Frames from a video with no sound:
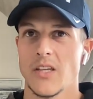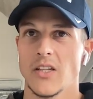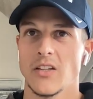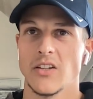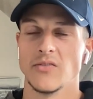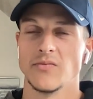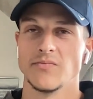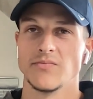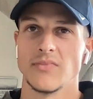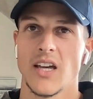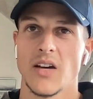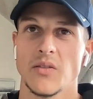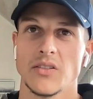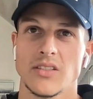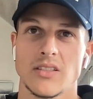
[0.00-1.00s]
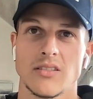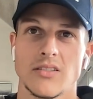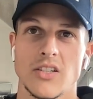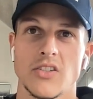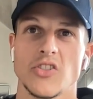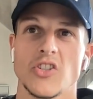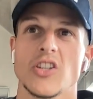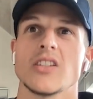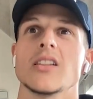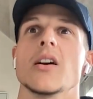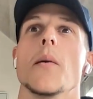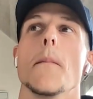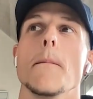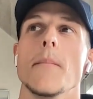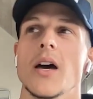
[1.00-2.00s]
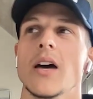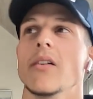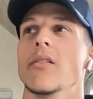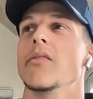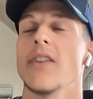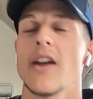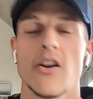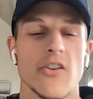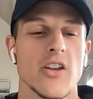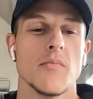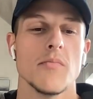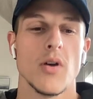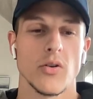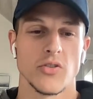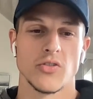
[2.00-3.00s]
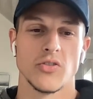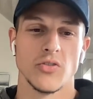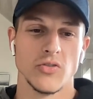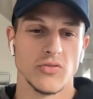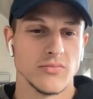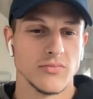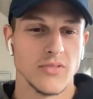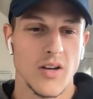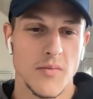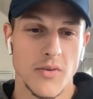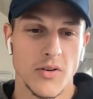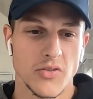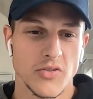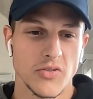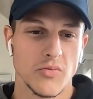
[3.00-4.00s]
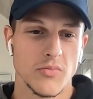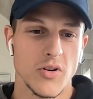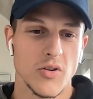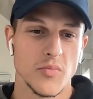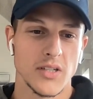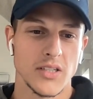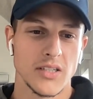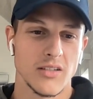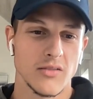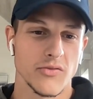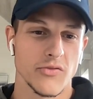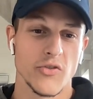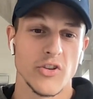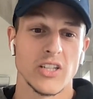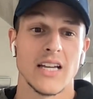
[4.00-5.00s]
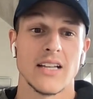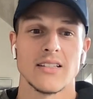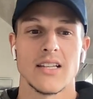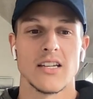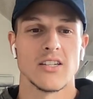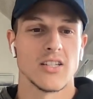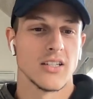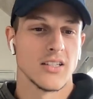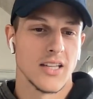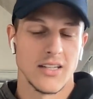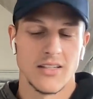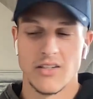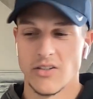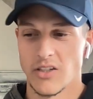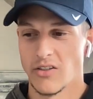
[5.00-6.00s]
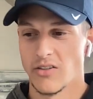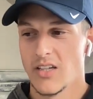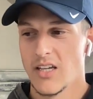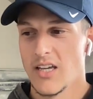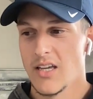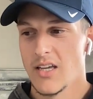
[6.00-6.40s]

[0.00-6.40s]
you know, that was, that was just um, a very emotional, emotional moment of realization that, you know,